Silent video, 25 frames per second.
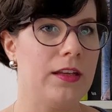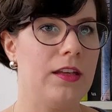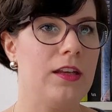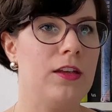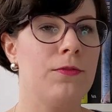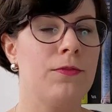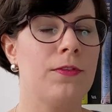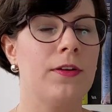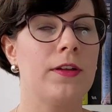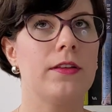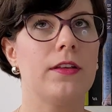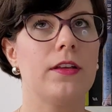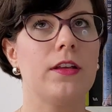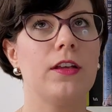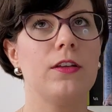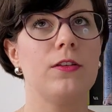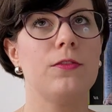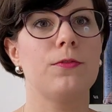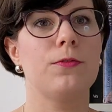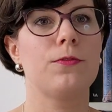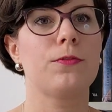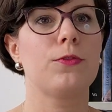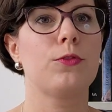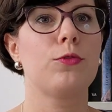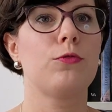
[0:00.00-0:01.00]
Even
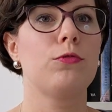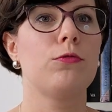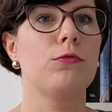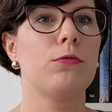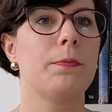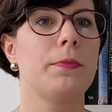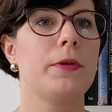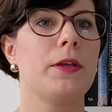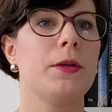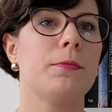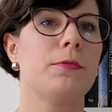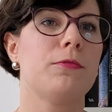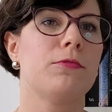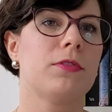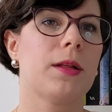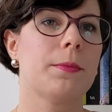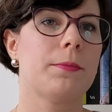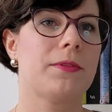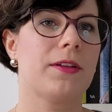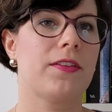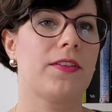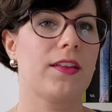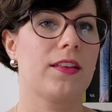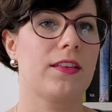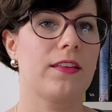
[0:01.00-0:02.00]
if two people
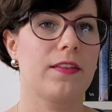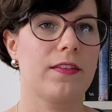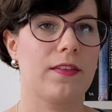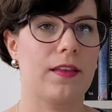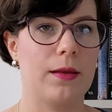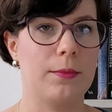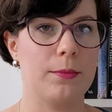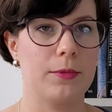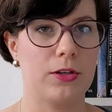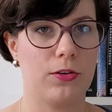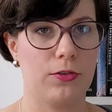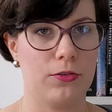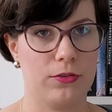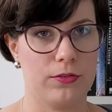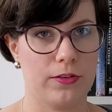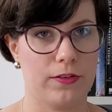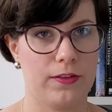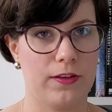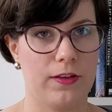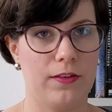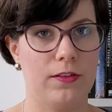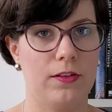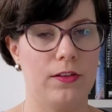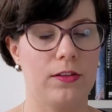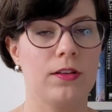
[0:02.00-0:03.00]
represent the same color
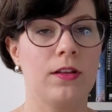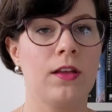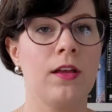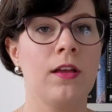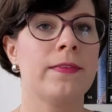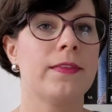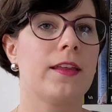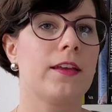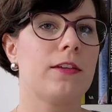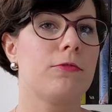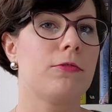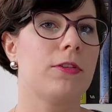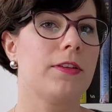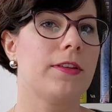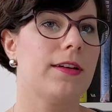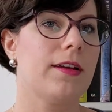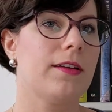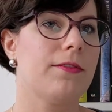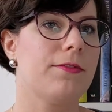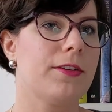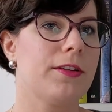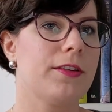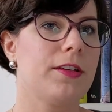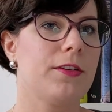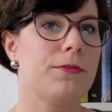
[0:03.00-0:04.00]
season, they will
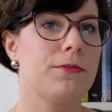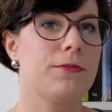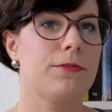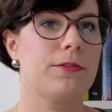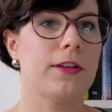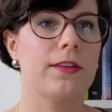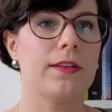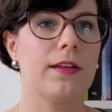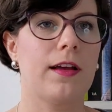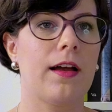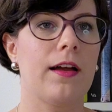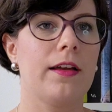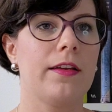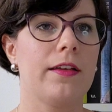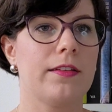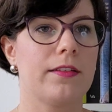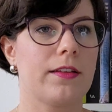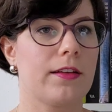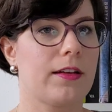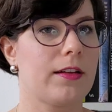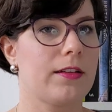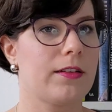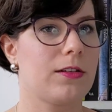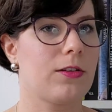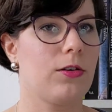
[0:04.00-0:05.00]
have a different eye and
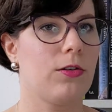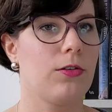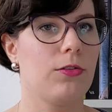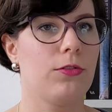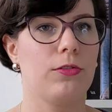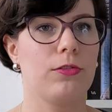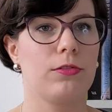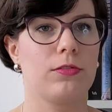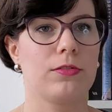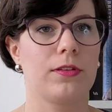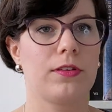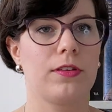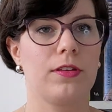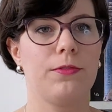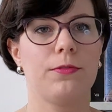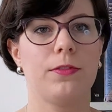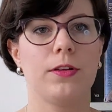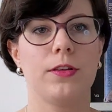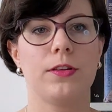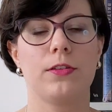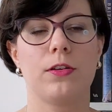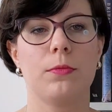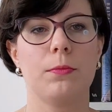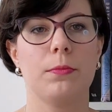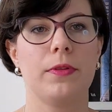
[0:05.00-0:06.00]
hair color,
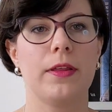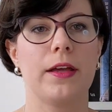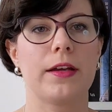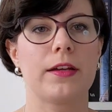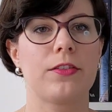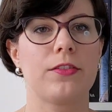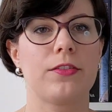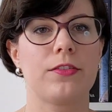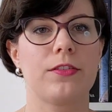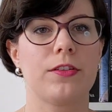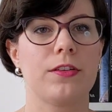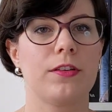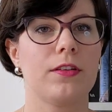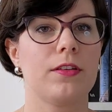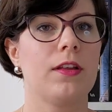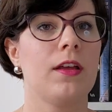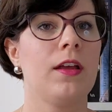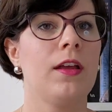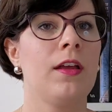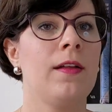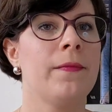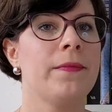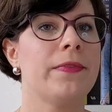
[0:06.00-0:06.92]
different complexion,